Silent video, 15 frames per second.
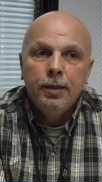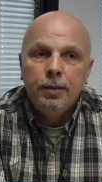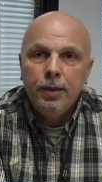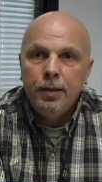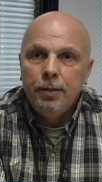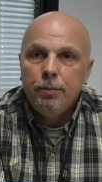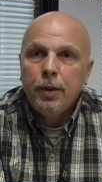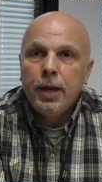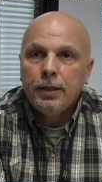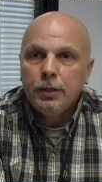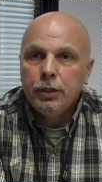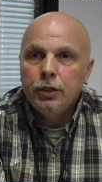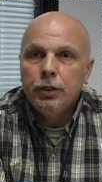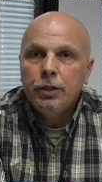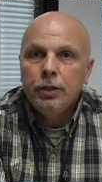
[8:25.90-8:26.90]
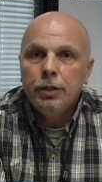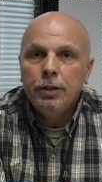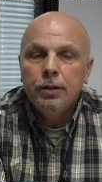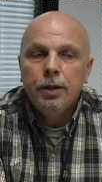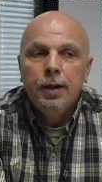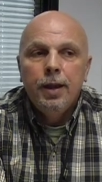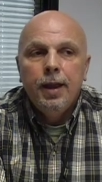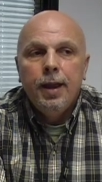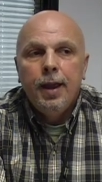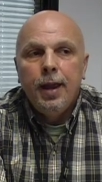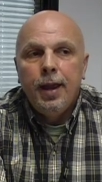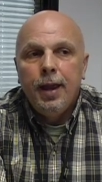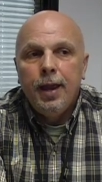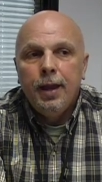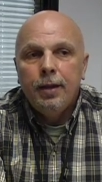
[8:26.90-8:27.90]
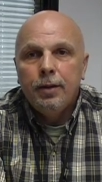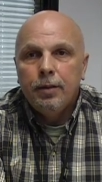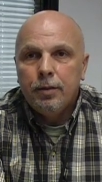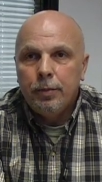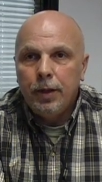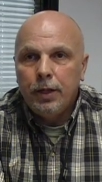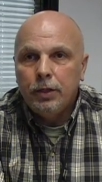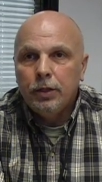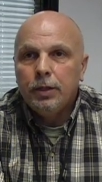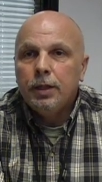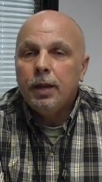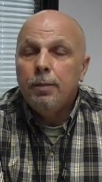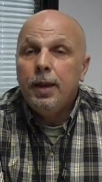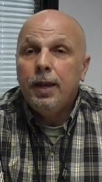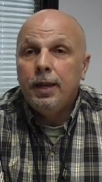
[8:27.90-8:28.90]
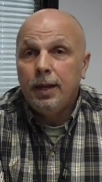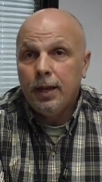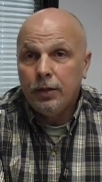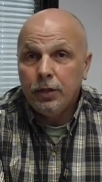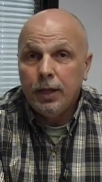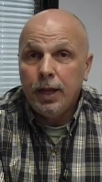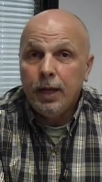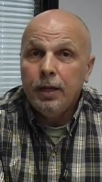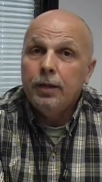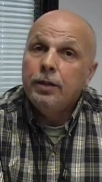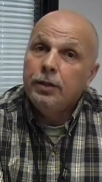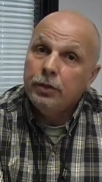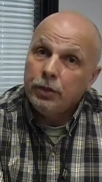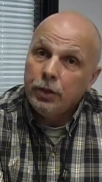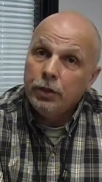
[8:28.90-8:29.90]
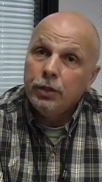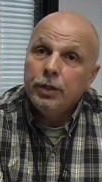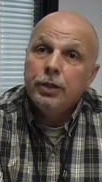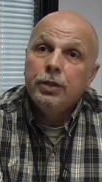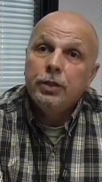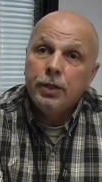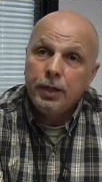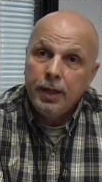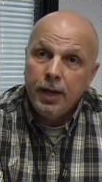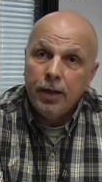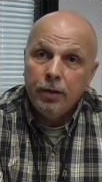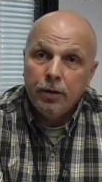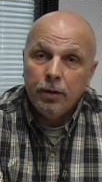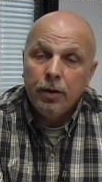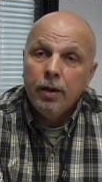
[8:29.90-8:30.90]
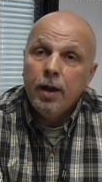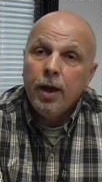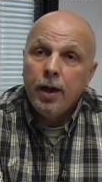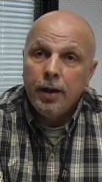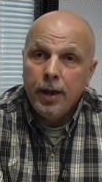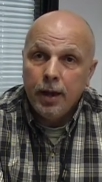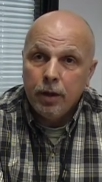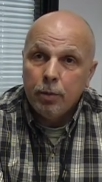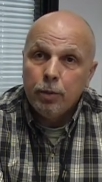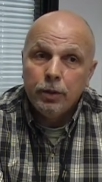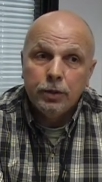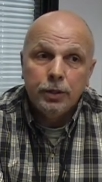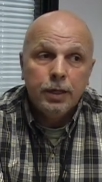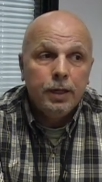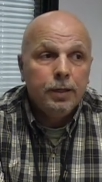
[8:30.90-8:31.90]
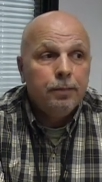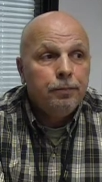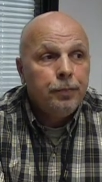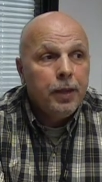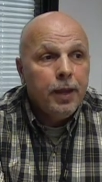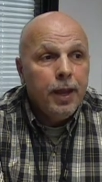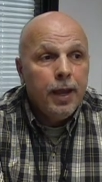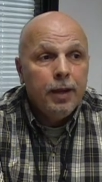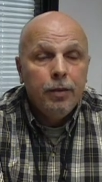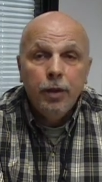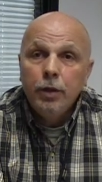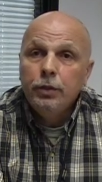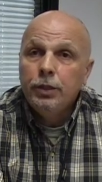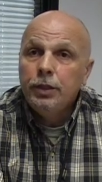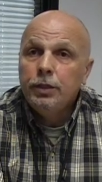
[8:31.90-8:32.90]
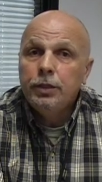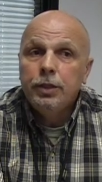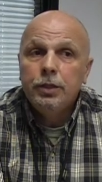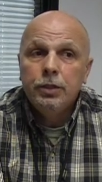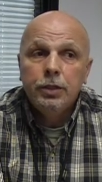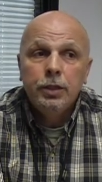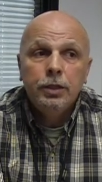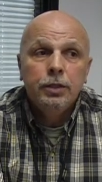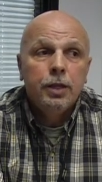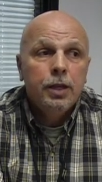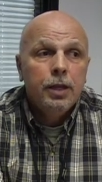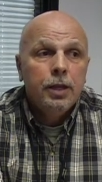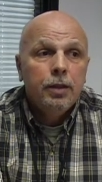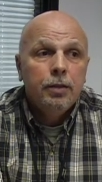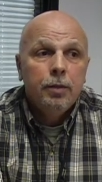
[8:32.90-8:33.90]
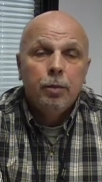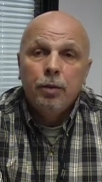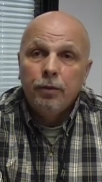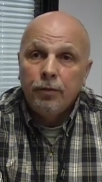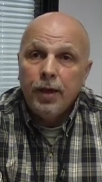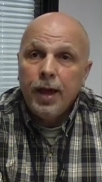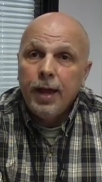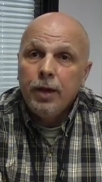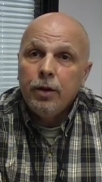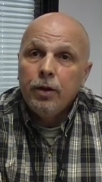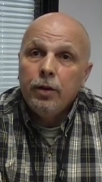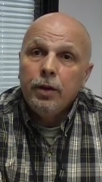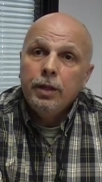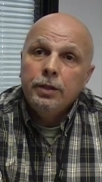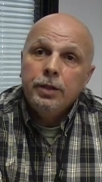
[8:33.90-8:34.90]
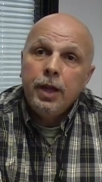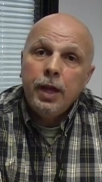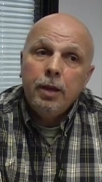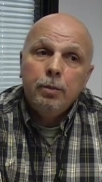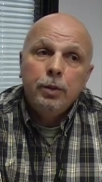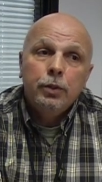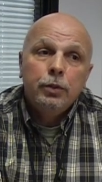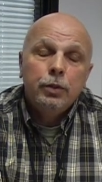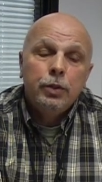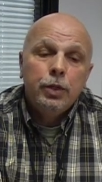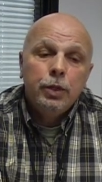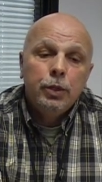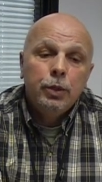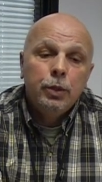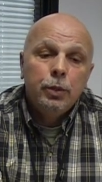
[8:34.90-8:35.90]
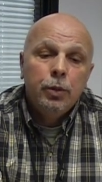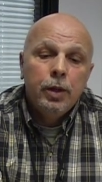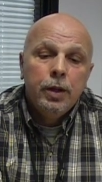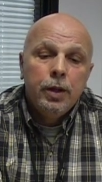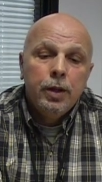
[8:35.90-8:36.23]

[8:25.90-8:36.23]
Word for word: then the practitioner and the patient can make an educated decision together on how to proceed. And in those instances, the provider is able to